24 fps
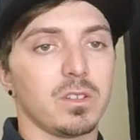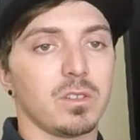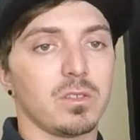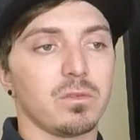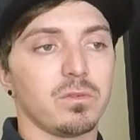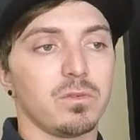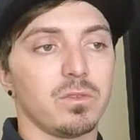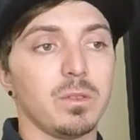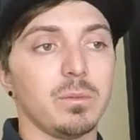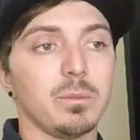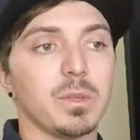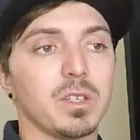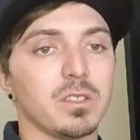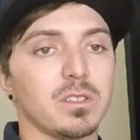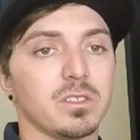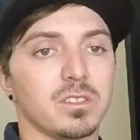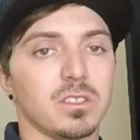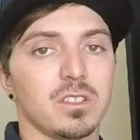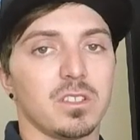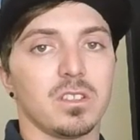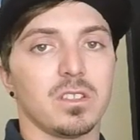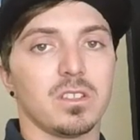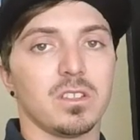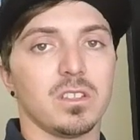females
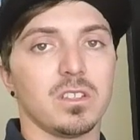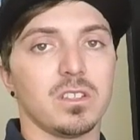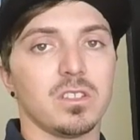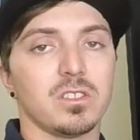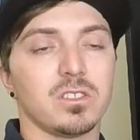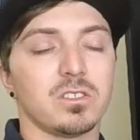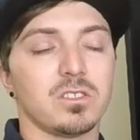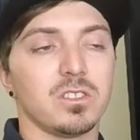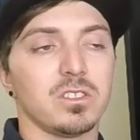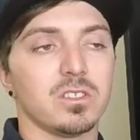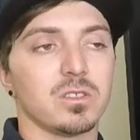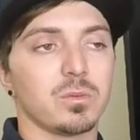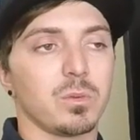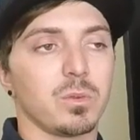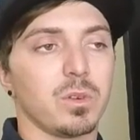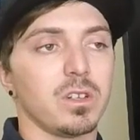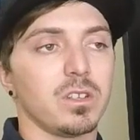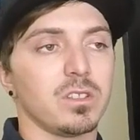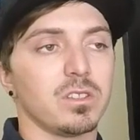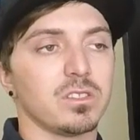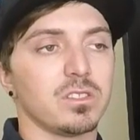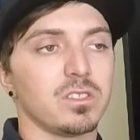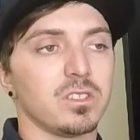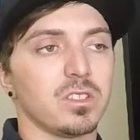into the industry as
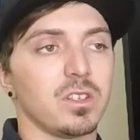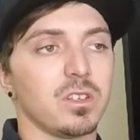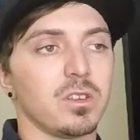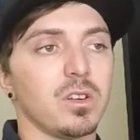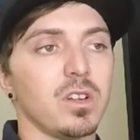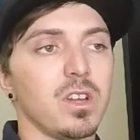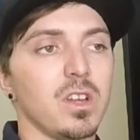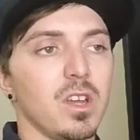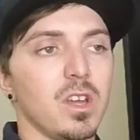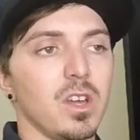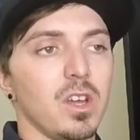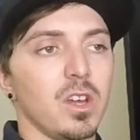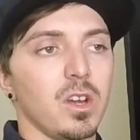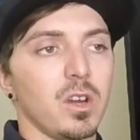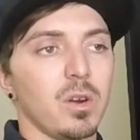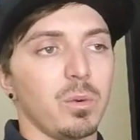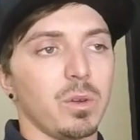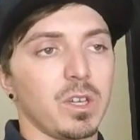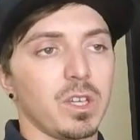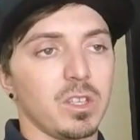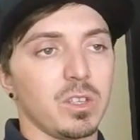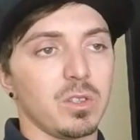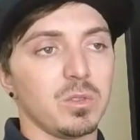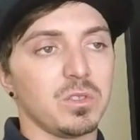well. So we
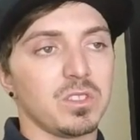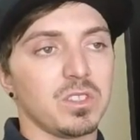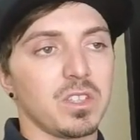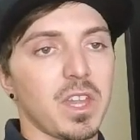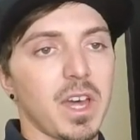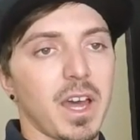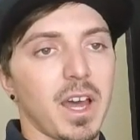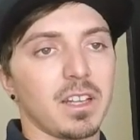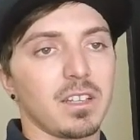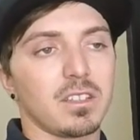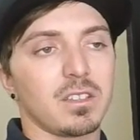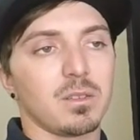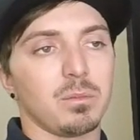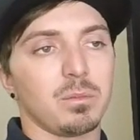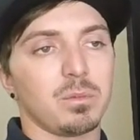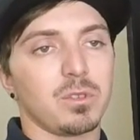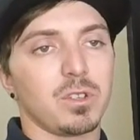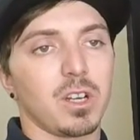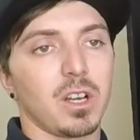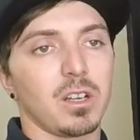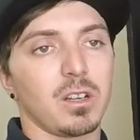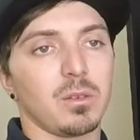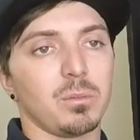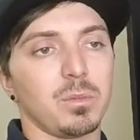can use that to
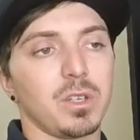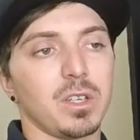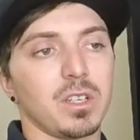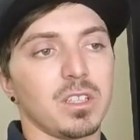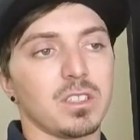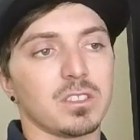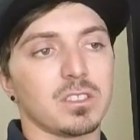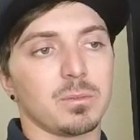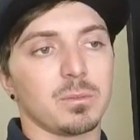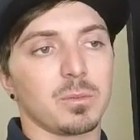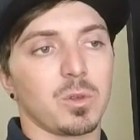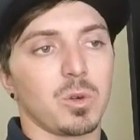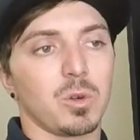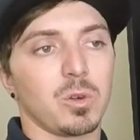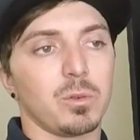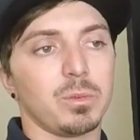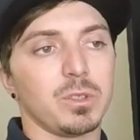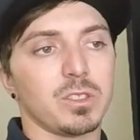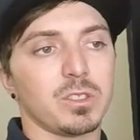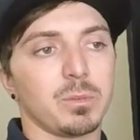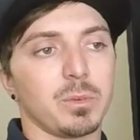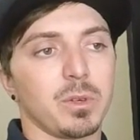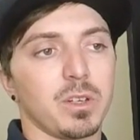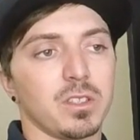try to bring in some
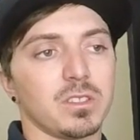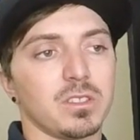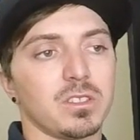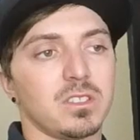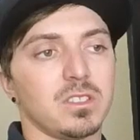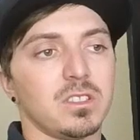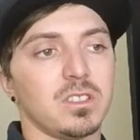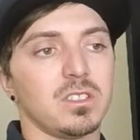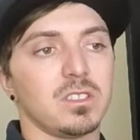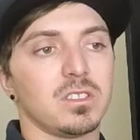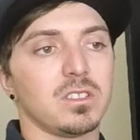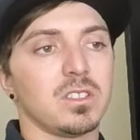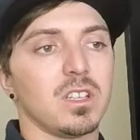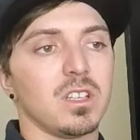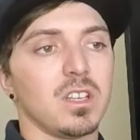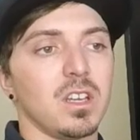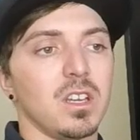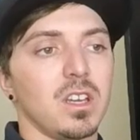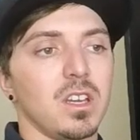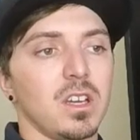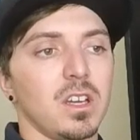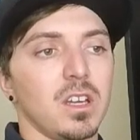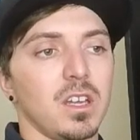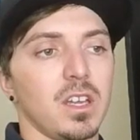corporate sponsors.
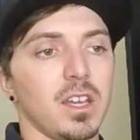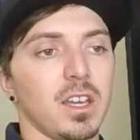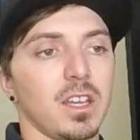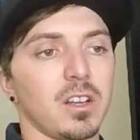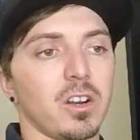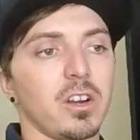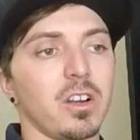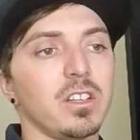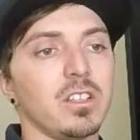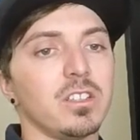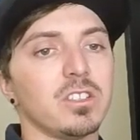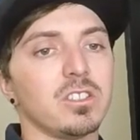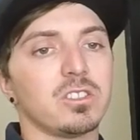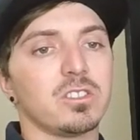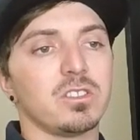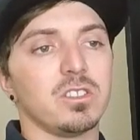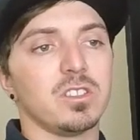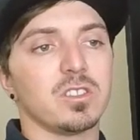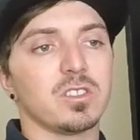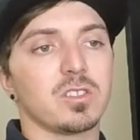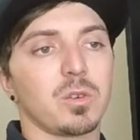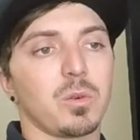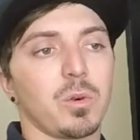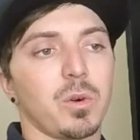And our industry
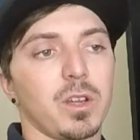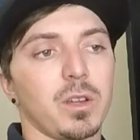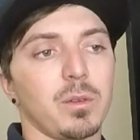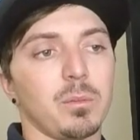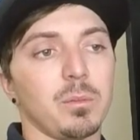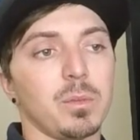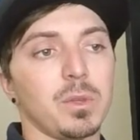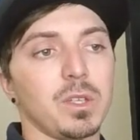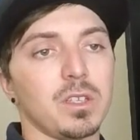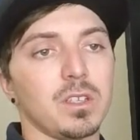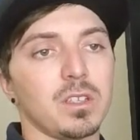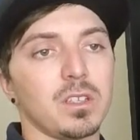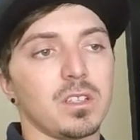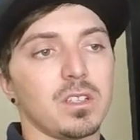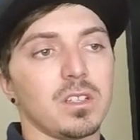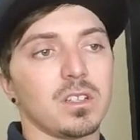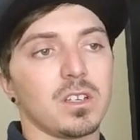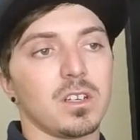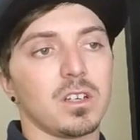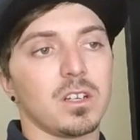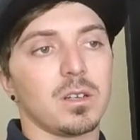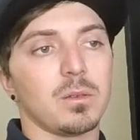is quite big.